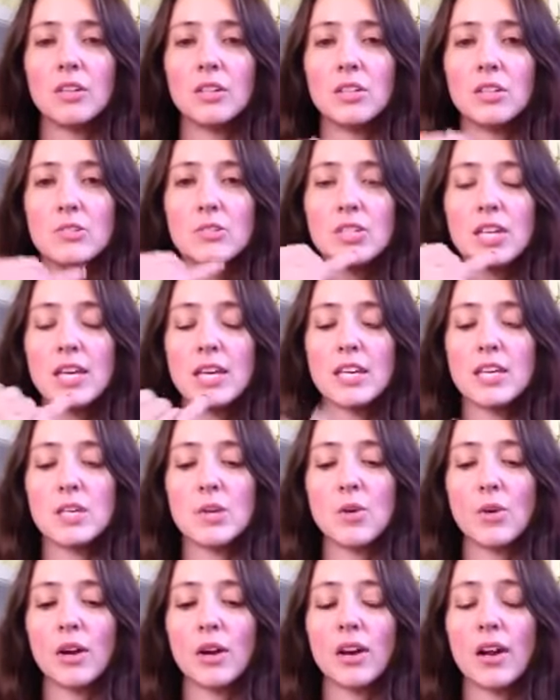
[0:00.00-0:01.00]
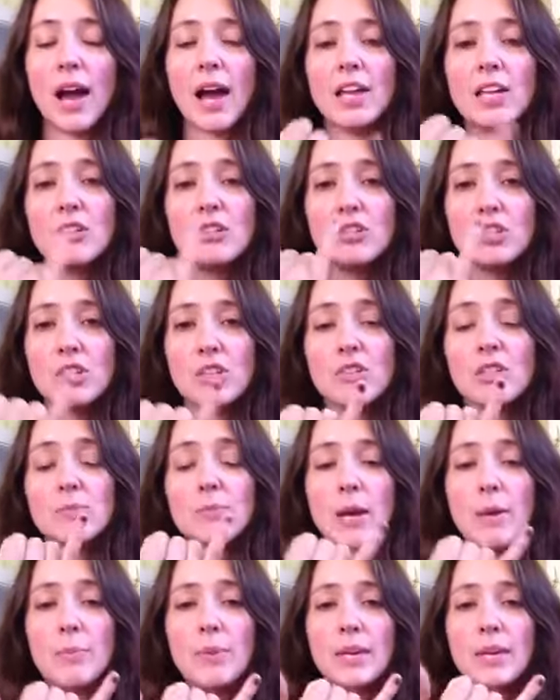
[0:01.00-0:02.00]
you take I usually use
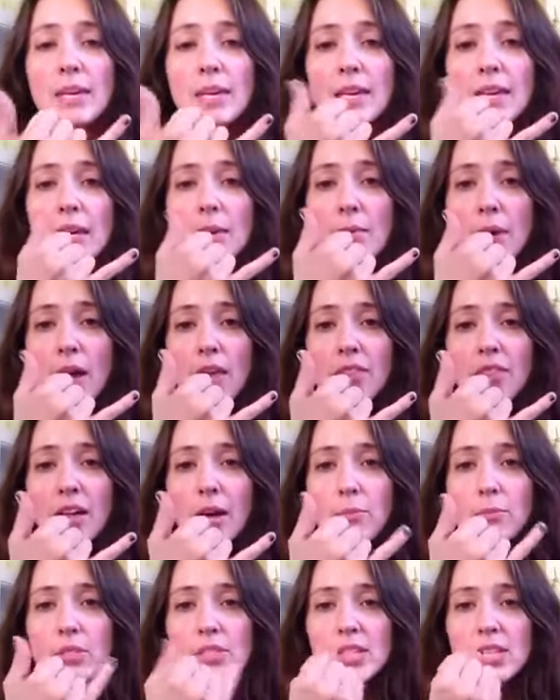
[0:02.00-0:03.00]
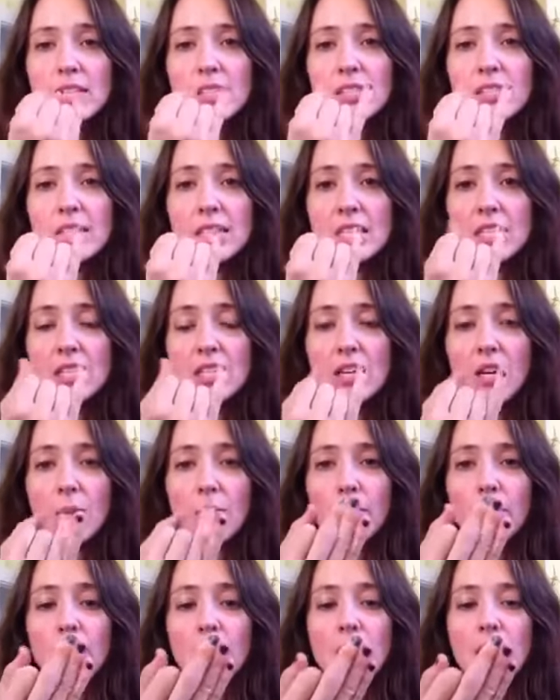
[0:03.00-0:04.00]
my pinky and my thumb just because it's easier.
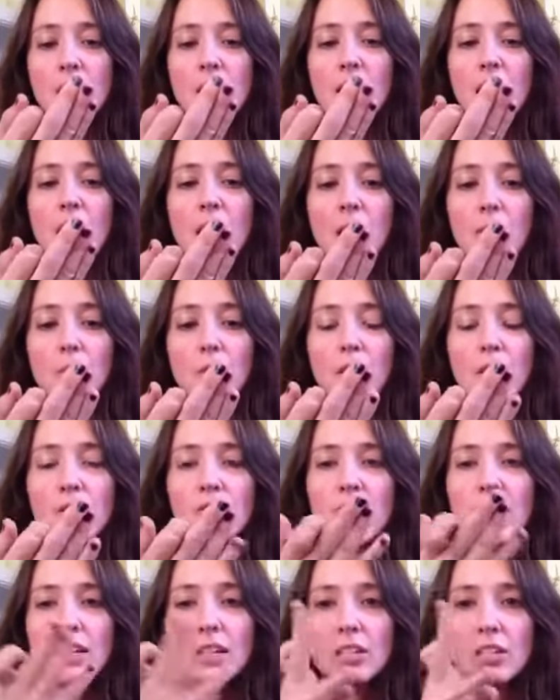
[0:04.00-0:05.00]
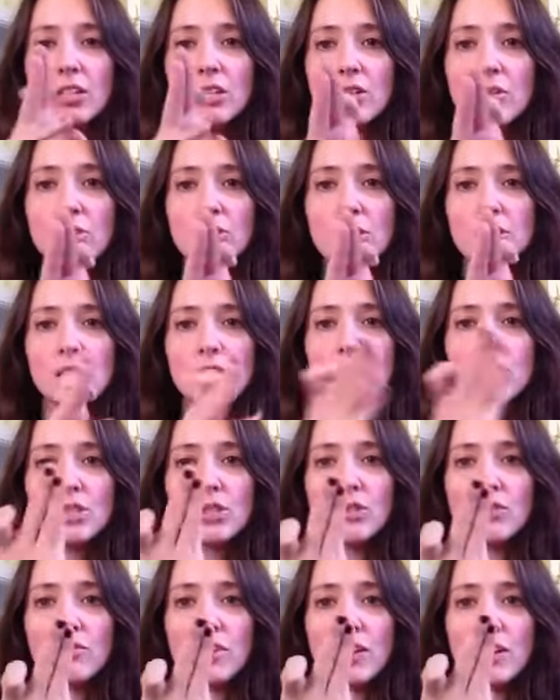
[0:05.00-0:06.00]
But Ayurvedically, you use these
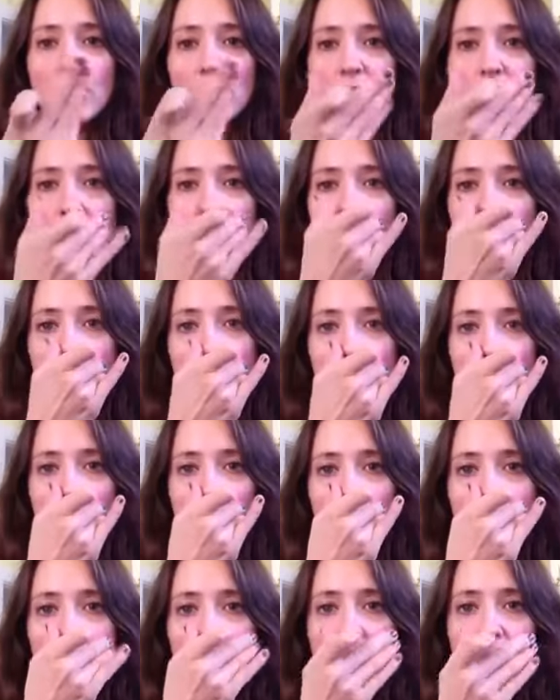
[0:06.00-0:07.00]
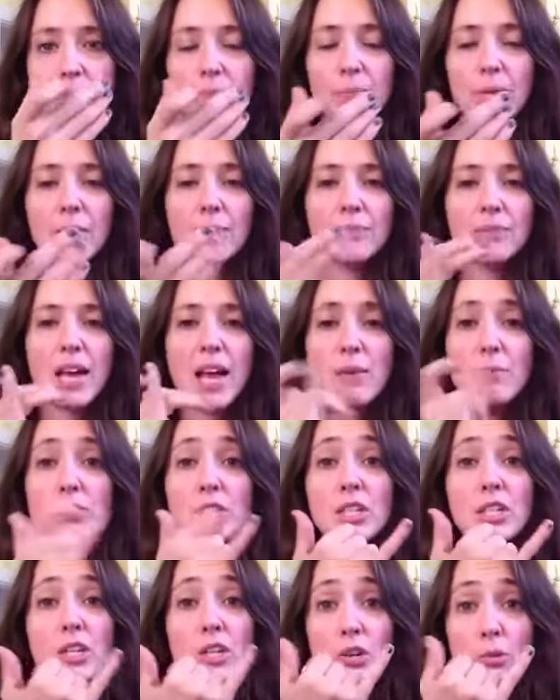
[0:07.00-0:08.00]
two fingers together and your thumb. But I'm
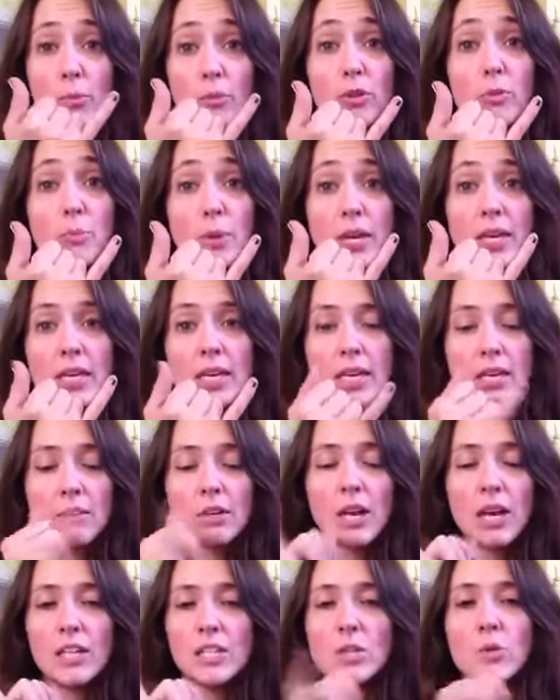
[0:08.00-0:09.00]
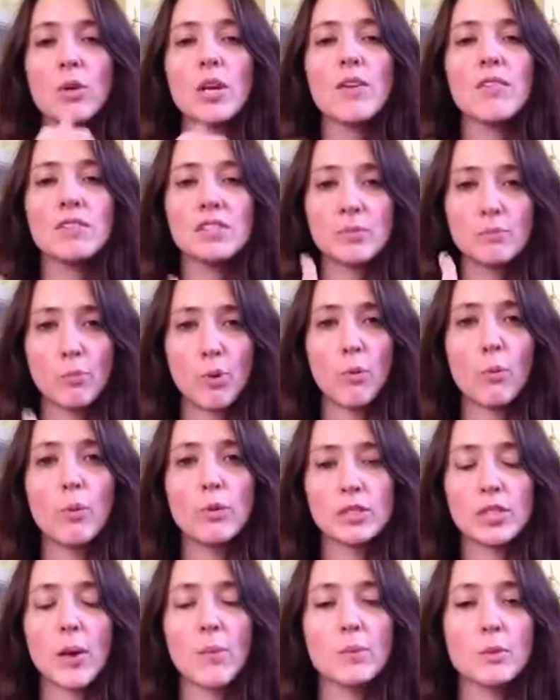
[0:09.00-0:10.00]
just going to go with pinky. Okay, so whatever's
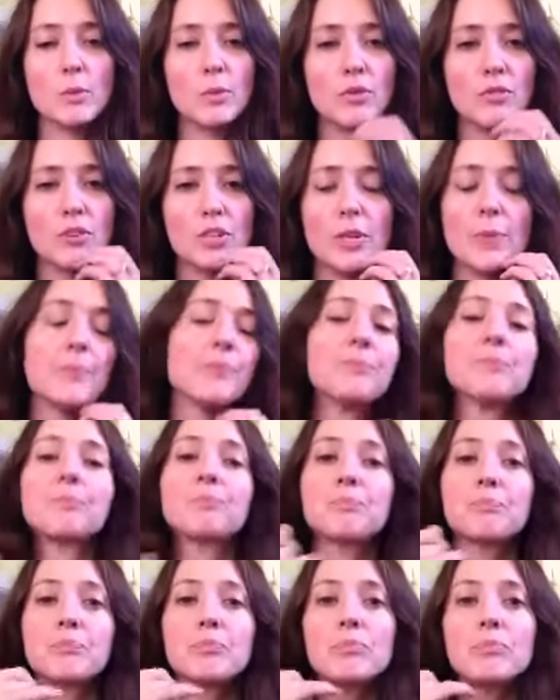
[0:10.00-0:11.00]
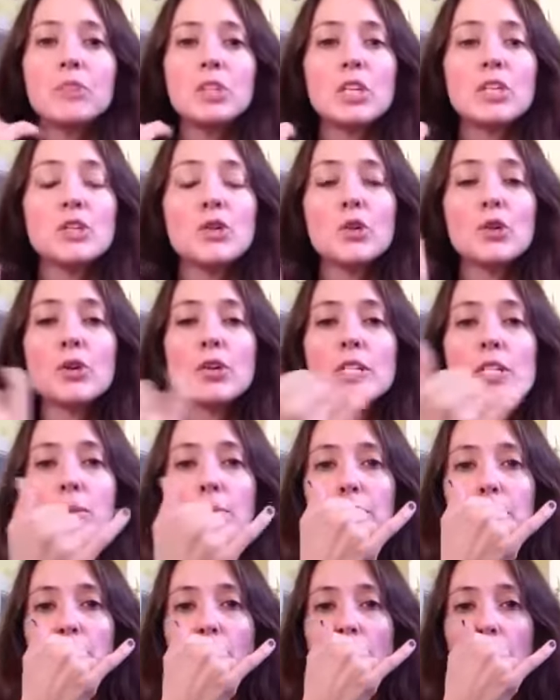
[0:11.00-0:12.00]
most comfortable for you. So you're going to
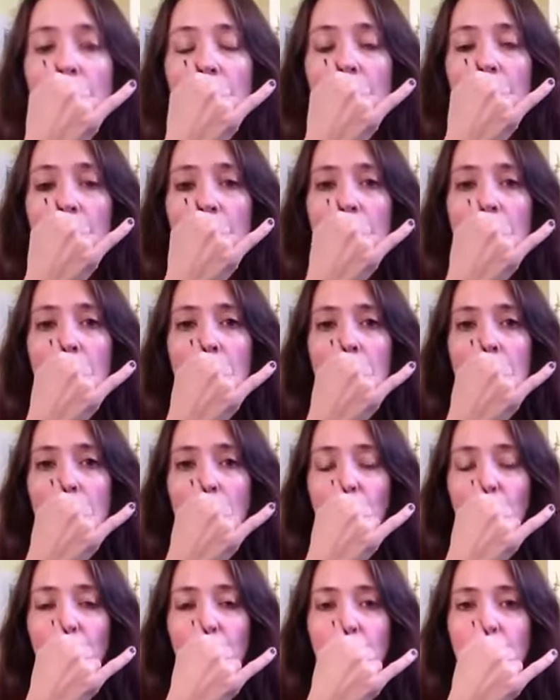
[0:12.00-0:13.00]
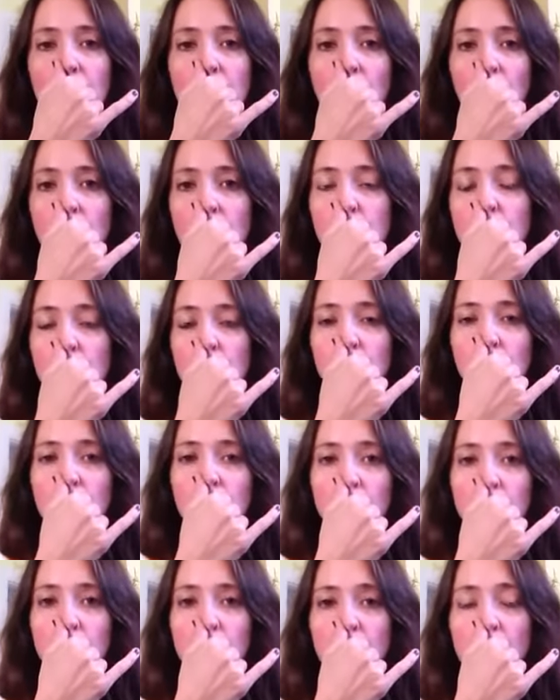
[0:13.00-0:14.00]
block your right nostril
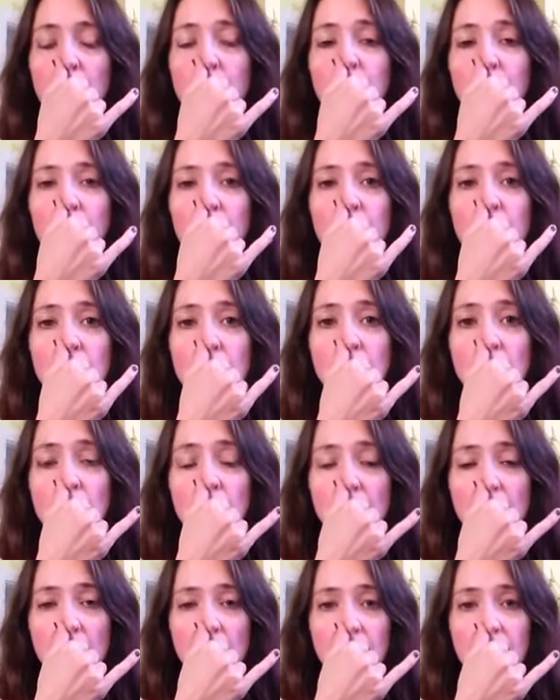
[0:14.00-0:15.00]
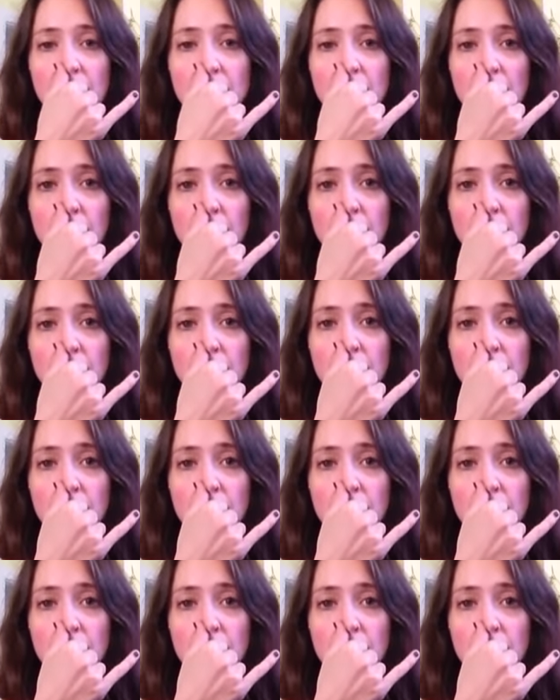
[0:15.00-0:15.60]
and breathe in with the left. So